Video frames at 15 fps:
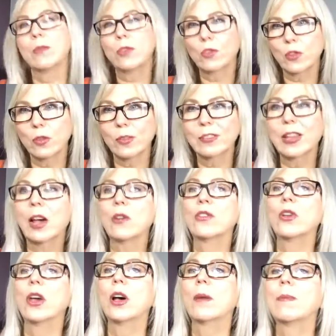Service, how
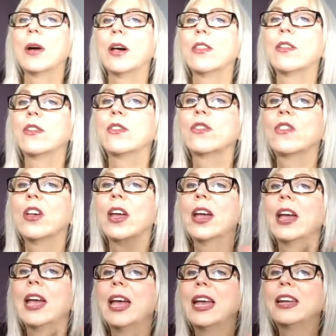to help others.
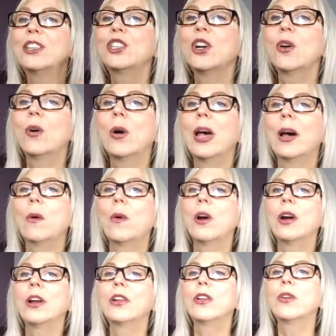Hey, Joel, how
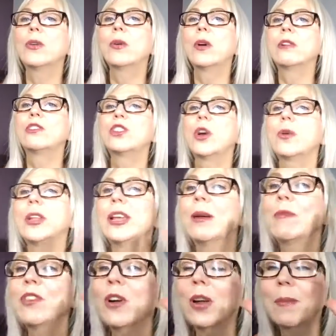are you? Or Jody,
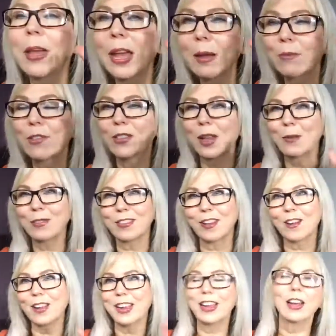I'm sorry, babes. I'm
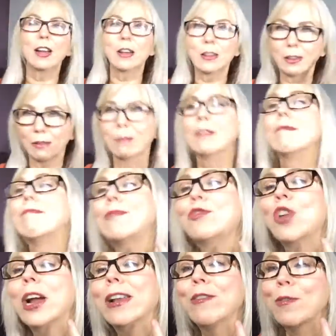sorry.
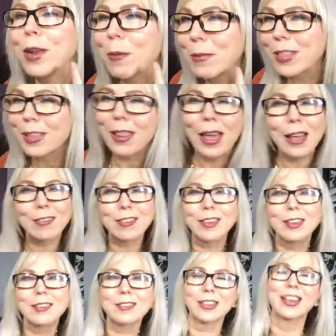Trying to read with the
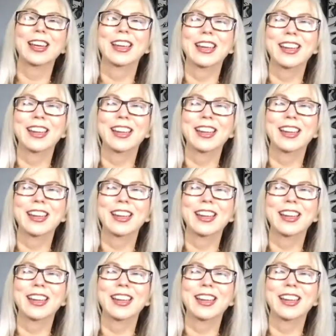glasses.